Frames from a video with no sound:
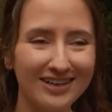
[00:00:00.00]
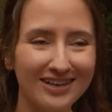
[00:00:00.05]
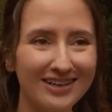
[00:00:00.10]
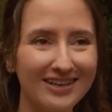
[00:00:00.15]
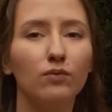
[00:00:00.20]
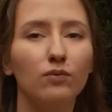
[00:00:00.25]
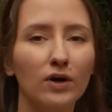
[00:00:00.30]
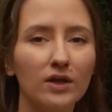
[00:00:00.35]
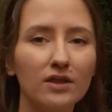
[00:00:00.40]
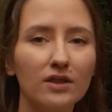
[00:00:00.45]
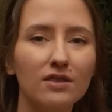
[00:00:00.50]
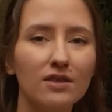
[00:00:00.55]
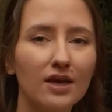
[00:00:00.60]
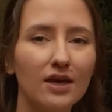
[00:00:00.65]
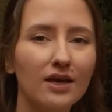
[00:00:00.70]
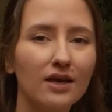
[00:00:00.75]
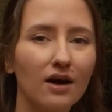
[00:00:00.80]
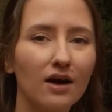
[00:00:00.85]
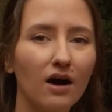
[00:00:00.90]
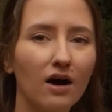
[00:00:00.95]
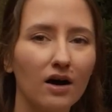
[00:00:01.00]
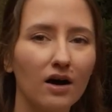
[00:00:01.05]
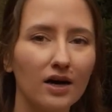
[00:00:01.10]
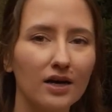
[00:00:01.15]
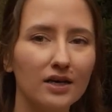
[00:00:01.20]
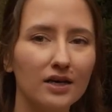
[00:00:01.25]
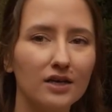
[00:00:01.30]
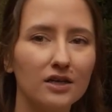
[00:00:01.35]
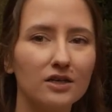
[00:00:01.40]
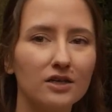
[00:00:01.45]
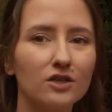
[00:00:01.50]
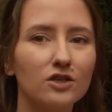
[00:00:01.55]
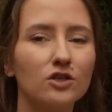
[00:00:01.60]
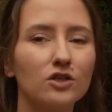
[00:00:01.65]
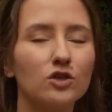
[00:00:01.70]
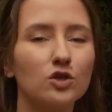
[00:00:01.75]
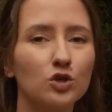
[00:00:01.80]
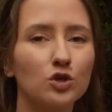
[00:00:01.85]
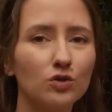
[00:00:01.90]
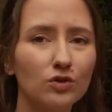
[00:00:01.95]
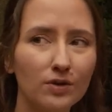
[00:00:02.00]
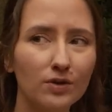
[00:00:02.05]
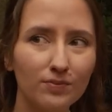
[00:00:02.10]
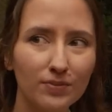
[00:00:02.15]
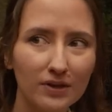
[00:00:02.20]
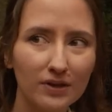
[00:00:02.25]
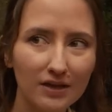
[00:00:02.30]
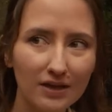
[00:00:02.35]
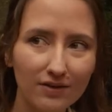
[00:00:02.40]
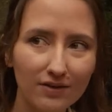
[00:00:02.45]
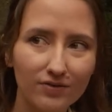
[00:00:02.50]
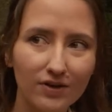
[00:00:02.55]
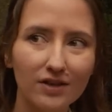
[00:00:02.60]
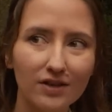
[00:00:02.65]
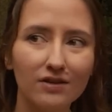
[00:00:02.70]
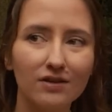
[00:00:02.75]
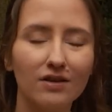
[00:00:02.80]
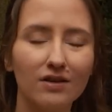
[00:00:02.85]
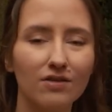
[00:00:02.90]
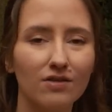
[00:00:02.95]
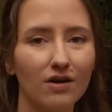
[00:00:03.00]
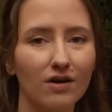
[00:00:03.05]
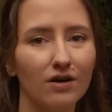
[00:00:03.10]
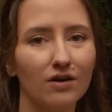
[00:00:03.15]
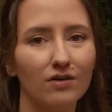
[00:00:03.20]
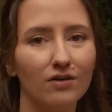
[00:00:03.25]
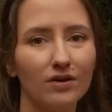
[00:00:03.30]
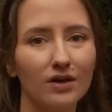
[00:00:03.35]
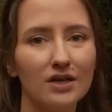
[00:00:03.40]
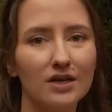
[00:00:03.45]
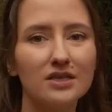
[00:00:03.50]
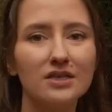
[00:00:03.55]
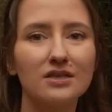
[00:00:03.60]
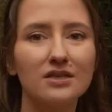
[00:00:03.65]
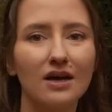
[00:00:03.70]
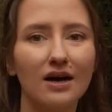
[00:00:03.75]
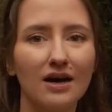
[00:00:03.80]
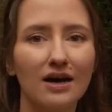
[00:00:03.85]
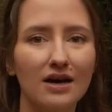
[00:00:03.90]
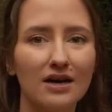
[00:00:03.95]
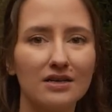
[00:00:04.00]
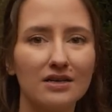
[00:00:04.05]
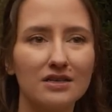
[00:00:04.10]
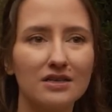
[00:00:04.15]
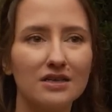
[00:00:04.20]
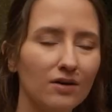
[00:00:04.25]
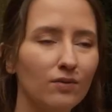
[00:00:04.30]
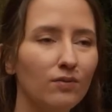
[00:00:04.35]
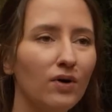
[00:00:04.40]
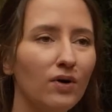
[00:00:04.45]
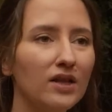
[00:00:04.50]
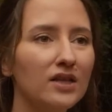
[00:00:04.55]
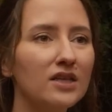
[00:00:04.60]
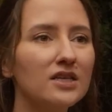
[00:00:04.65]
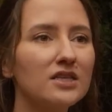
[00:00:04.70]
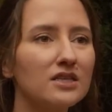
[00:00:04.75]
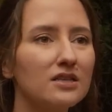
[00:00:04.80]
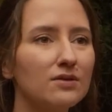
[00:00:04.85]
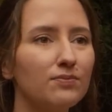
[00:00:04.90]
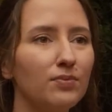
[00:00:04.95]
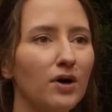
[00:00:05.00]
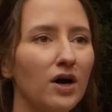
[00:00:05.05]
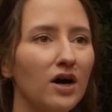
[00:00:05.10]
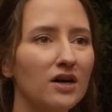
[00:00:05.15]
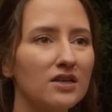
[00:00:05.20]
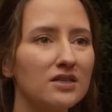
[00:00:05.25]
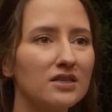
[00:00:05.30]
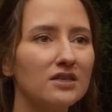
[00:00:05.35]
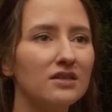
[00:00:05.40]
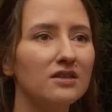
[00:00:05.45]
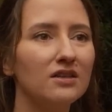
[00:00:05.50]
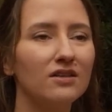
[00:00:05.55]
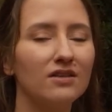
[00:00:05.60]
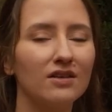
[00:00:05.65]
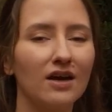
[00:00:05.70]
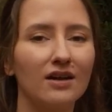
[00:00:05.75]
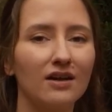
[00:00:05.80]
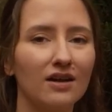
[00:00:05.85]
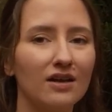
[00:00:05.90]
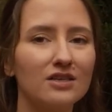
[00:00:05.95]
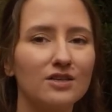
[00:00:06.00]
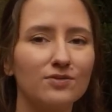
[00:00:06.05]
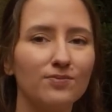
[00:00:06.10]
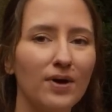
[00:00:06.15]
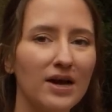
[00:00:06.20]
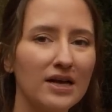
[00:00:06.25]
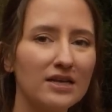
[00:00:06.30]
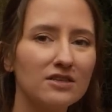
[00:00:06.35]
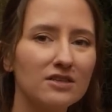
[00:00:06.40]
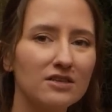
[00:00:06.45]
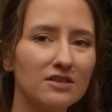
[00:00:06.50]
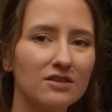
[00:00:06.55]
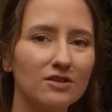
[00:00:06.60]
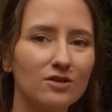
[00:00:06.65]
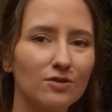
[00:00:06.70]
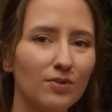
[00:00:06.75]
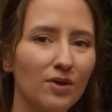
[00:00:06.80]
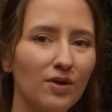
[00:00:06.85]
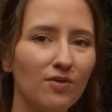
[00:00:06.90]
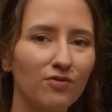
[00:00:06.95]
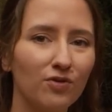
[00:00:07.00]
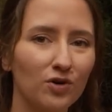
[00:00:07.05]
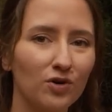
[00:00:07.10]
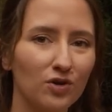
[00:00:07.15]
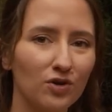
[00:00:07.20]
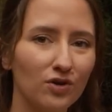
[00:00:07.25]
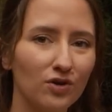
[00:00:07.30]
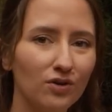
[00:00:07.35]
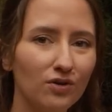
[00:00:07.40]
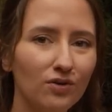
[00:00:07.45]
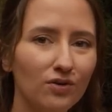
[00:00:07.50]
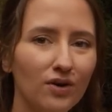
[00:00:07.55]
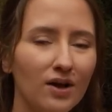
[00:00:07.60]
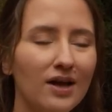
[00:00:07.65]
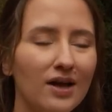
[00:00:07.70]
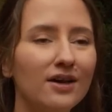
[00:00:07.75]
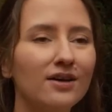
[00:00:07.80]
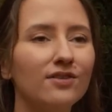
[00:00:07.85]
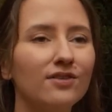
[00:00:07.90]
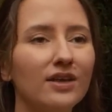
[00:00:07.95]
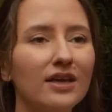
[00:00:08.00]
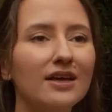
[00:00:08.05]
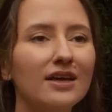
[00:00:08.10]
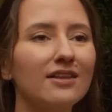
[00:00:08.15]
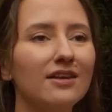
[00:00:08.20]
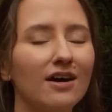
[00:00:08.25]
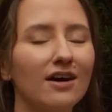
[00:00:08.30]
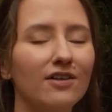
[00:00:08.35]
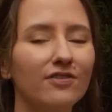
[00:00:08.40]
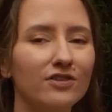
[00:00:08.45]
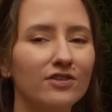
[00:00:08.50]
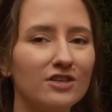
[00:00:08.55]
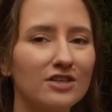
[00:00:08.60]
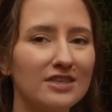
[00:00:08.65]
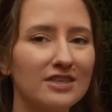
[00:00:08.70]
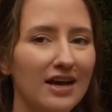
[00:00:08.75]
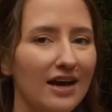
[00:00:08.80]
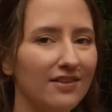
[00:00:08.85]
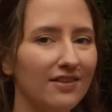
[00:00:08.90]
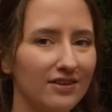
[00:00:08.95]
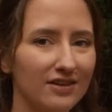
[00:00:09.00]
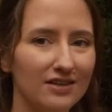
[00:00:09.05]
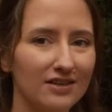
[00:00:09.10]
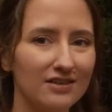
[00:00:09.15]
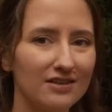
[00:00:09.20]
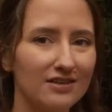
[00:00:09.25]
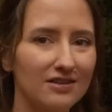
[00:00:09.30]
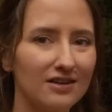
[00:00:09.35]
One thing I truly believe in, though, is that when it's the person that is meant to be for you, they're gonna understand it.